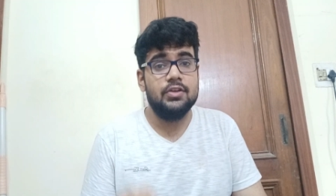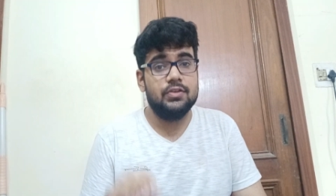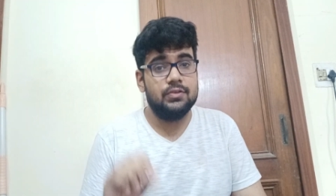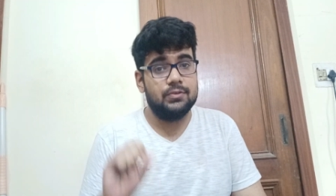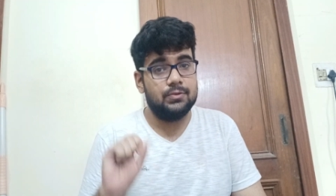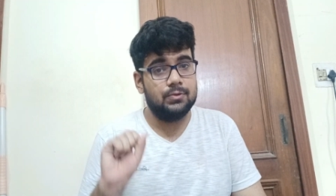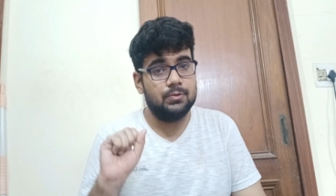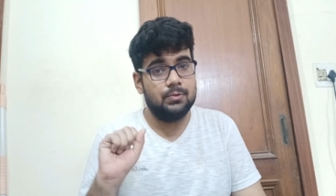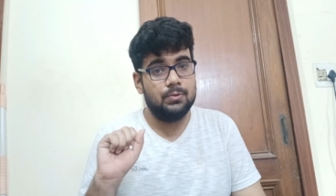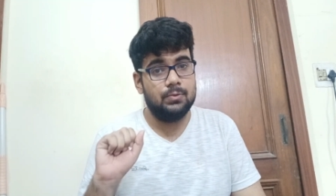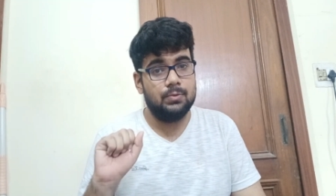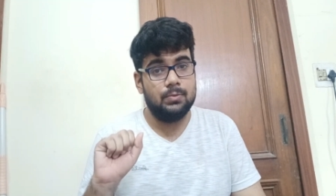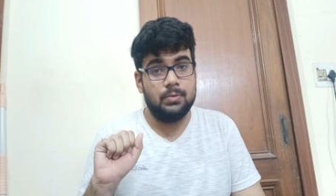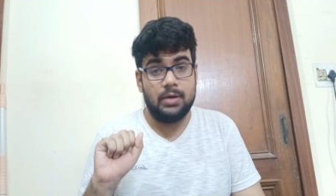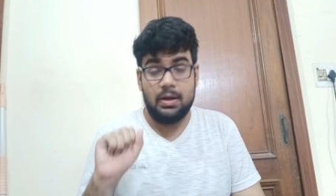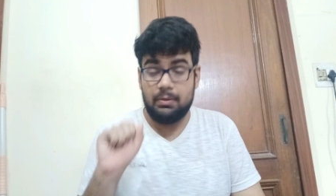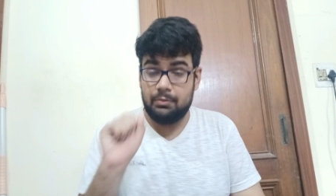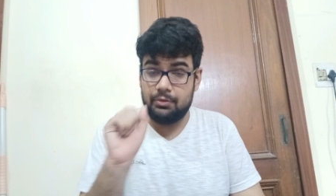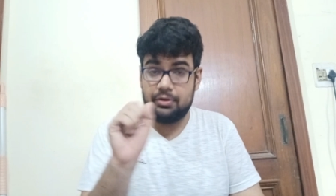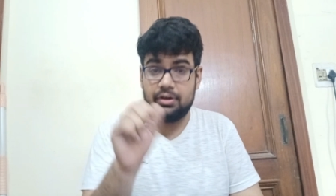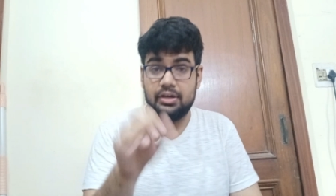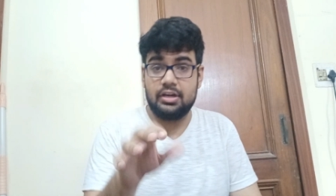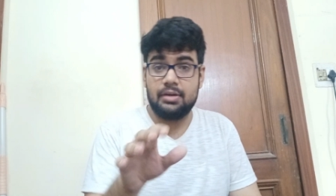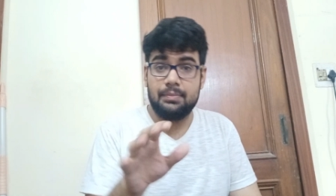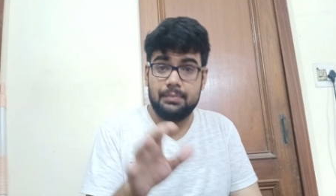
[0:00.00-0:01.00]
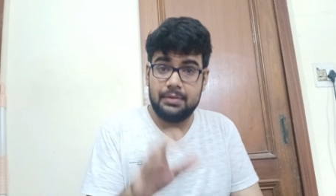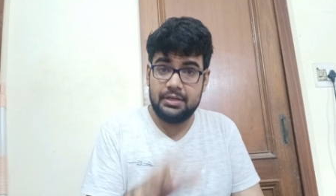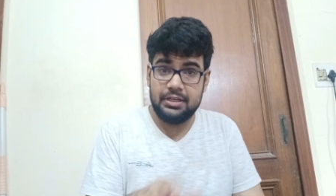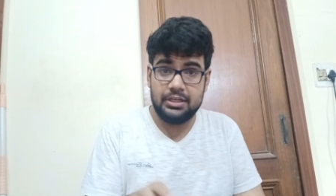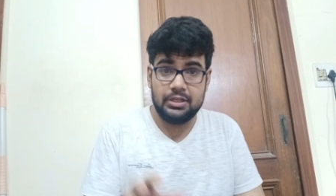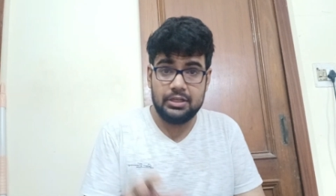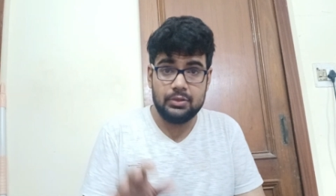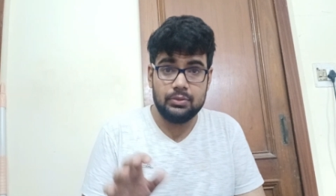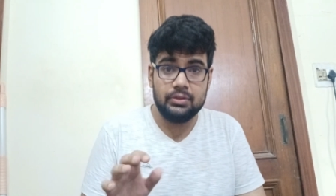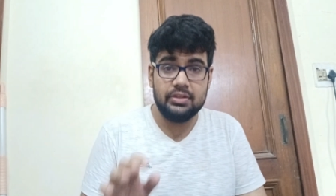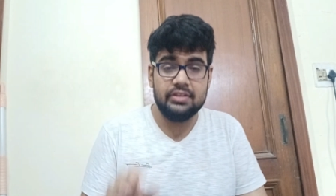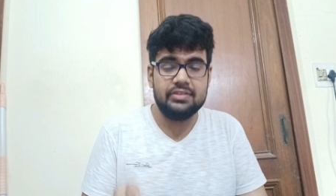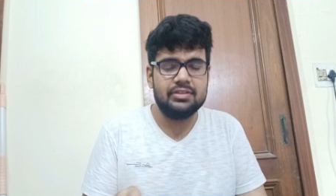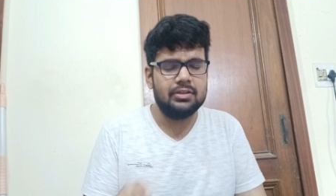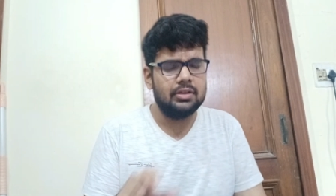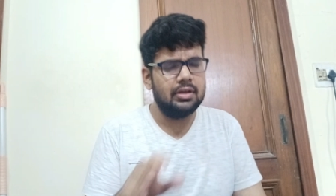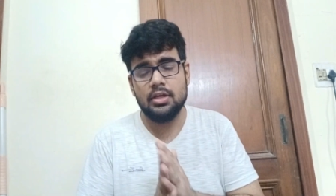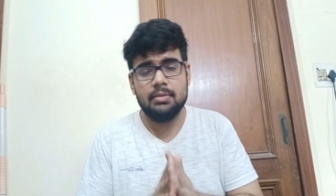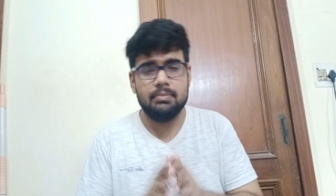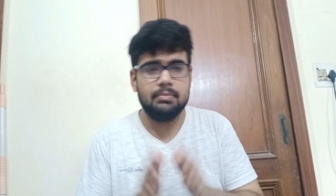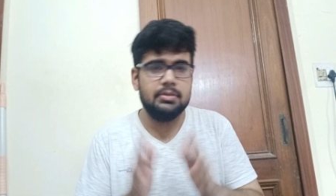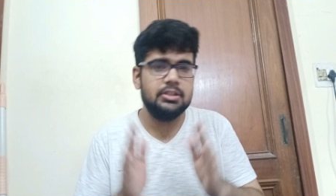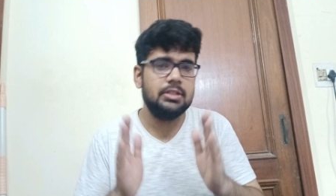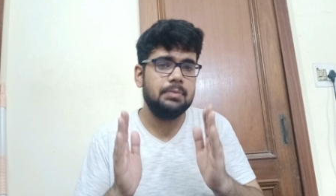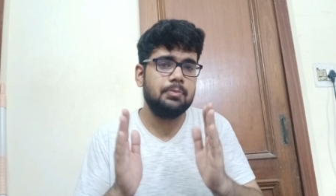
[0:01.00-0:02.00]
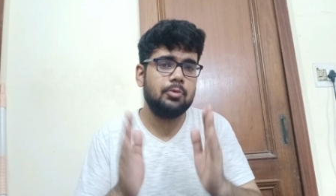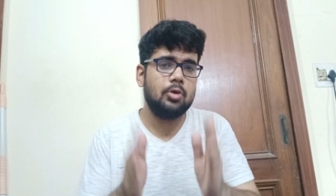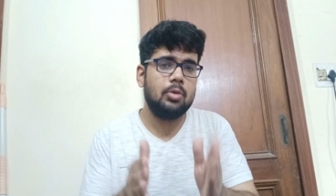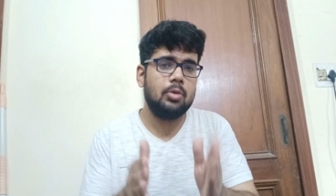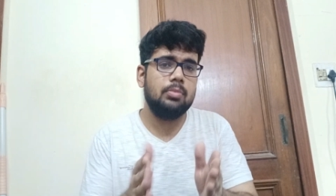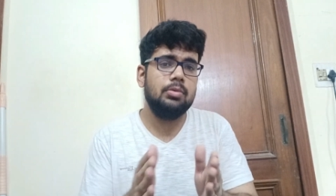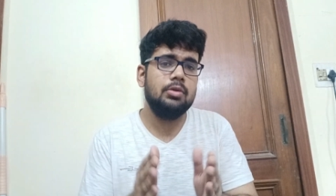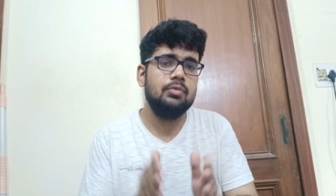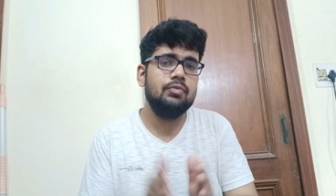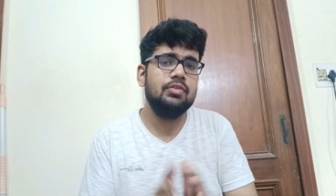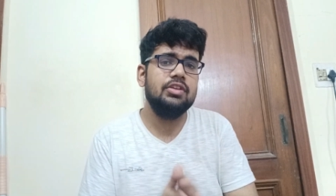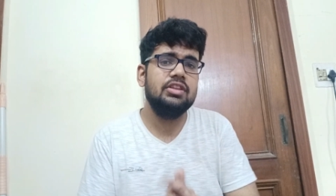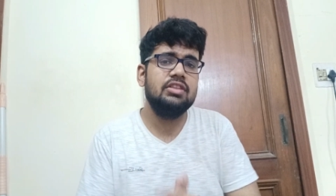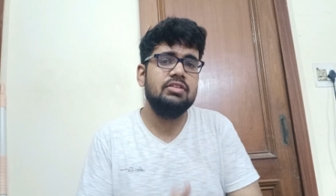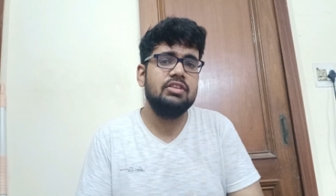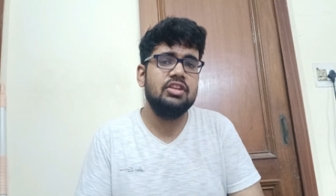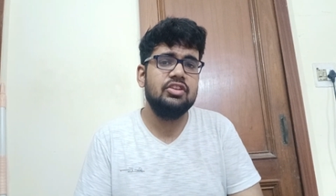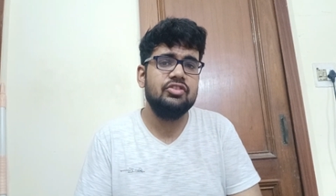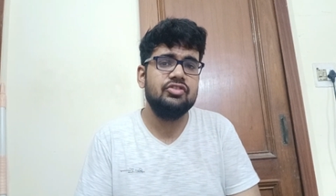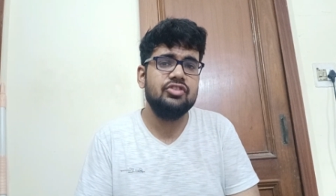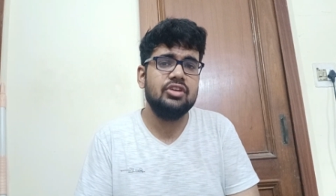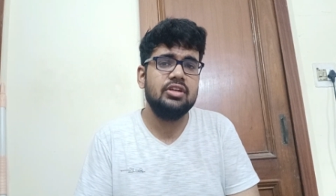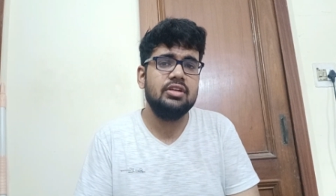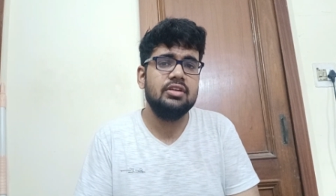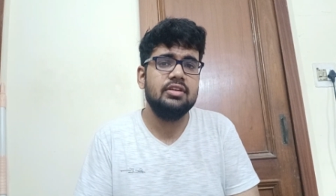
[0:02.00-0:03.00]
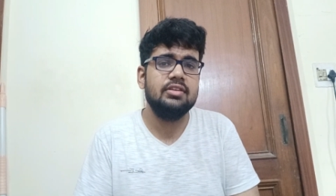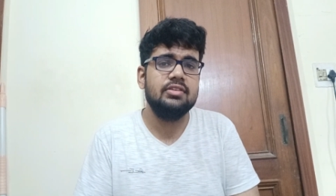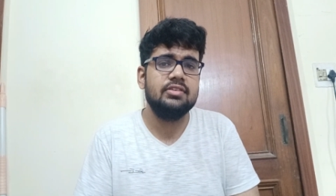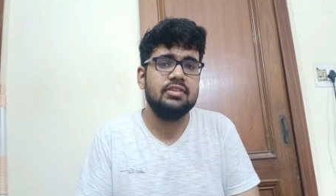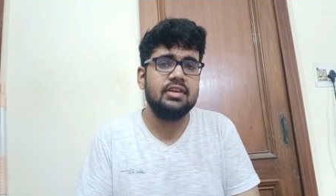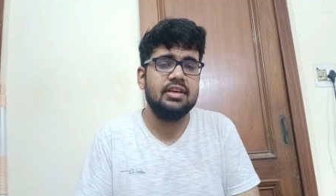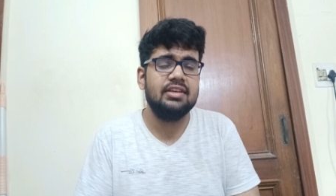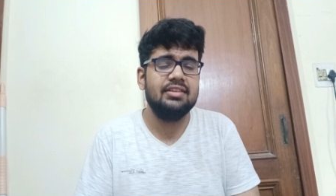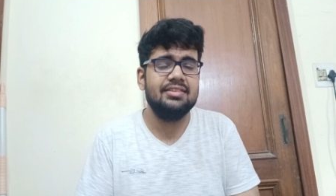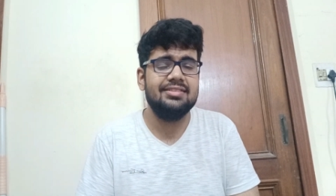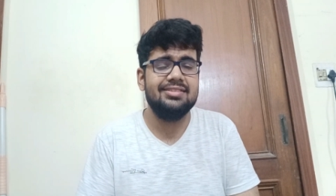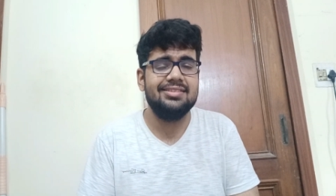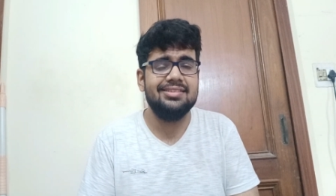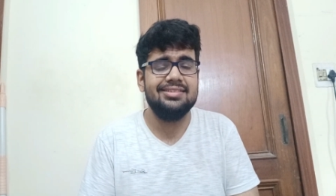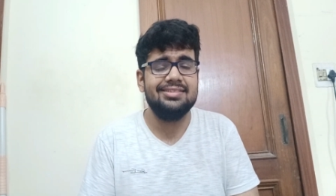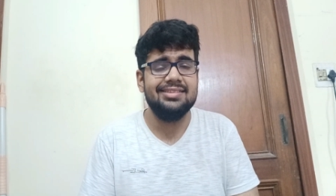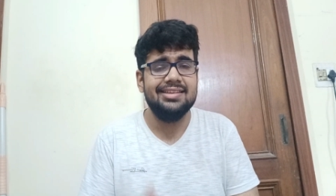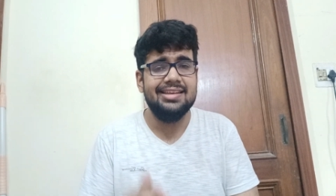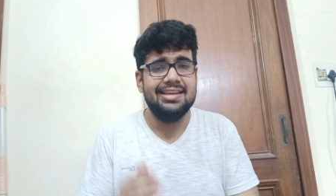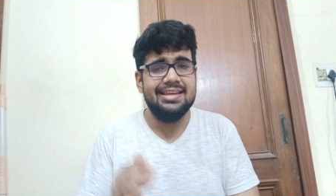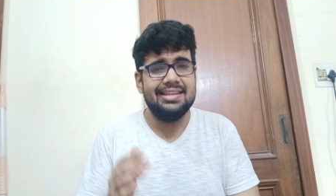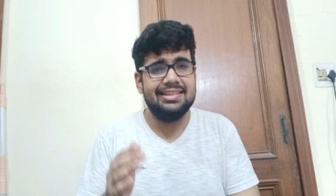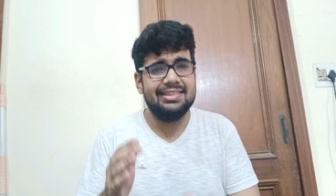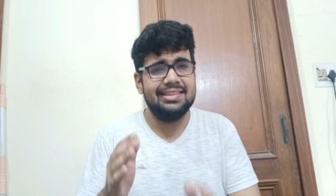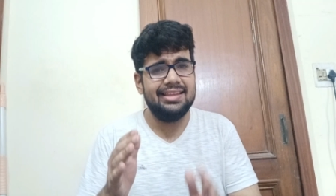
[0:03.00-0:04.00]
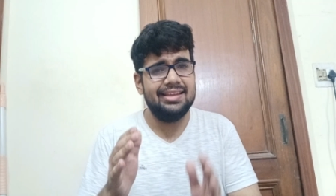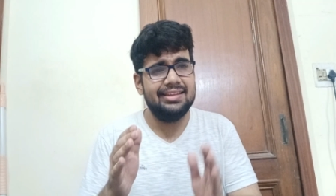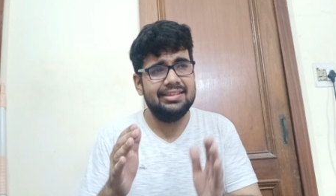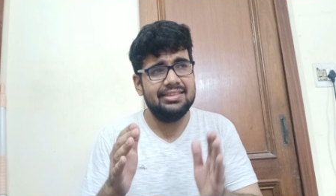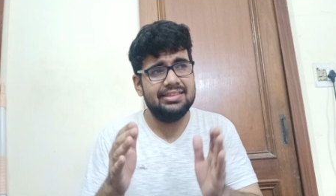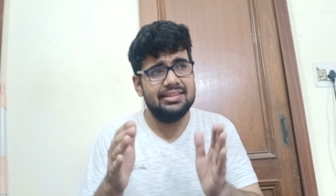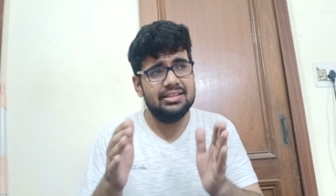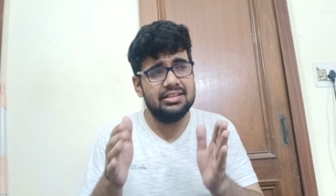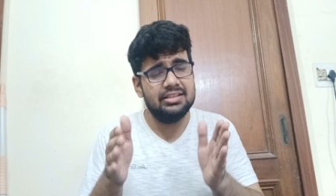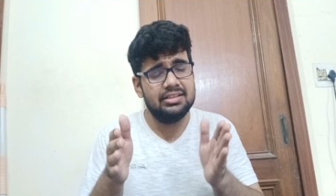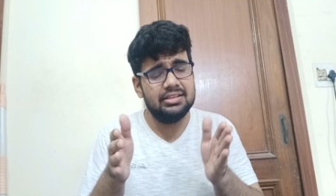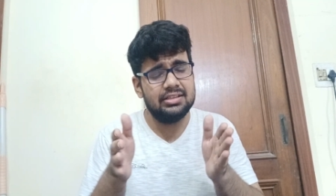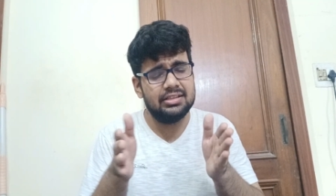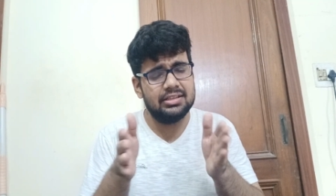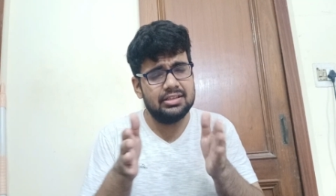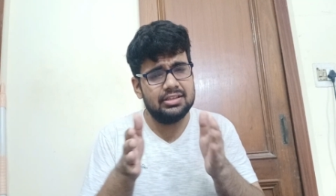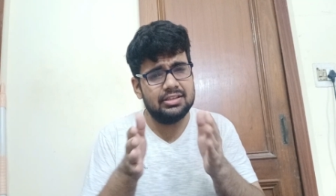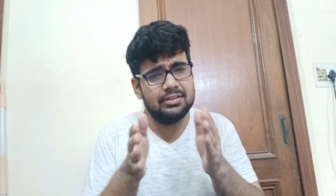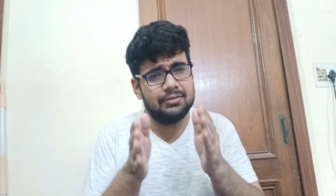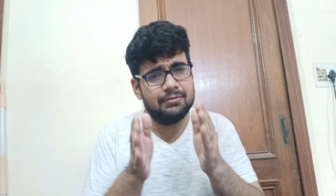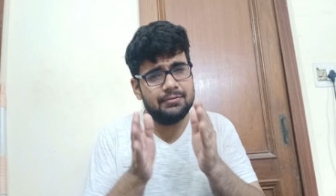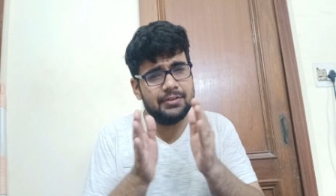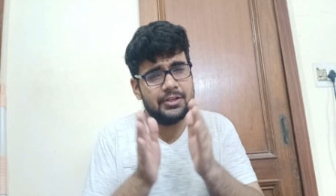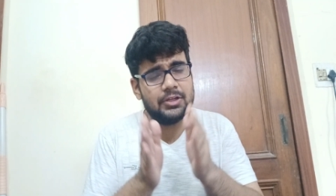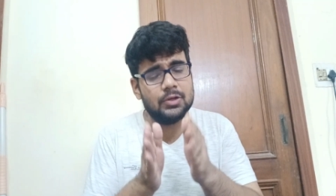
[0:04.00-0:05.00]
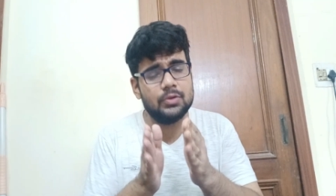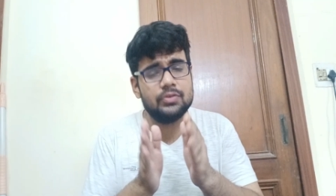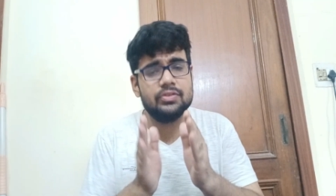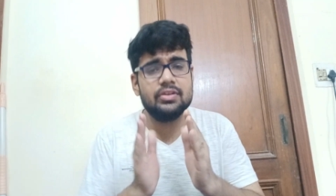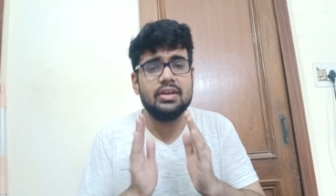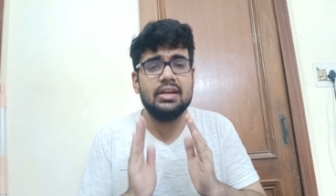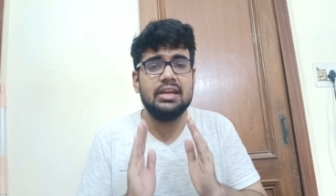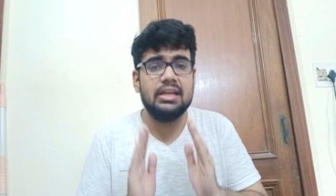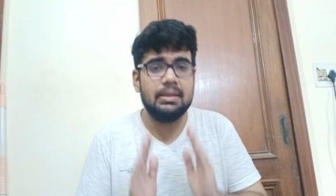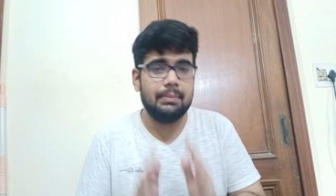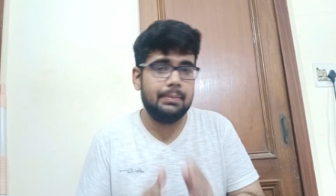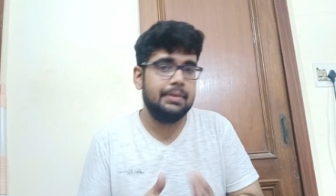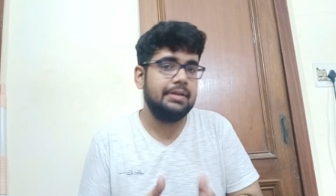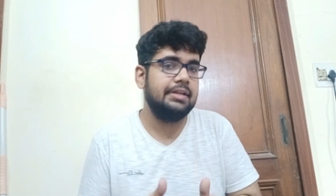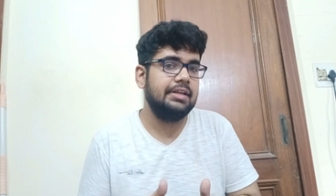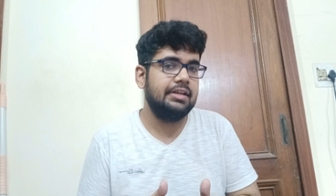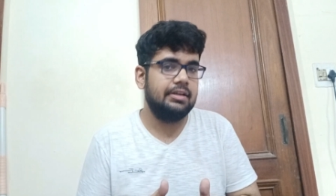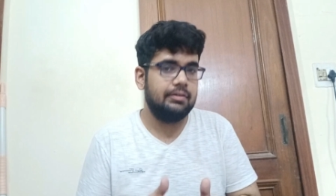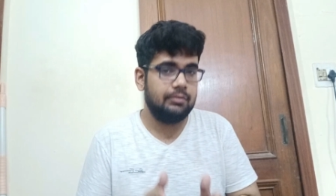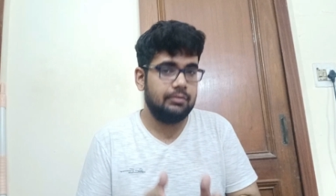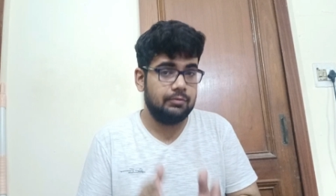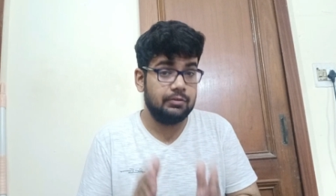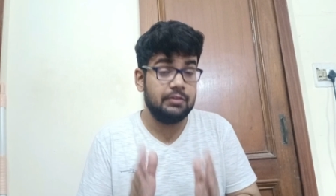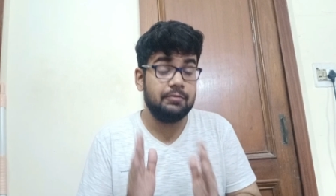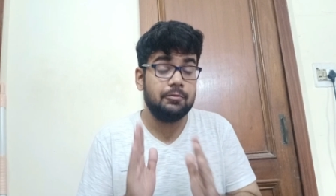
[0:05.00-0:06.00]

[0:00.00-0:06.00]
So I would recommend you this. But the problem with Ninja Nerd Science is that the uh, videos are limited.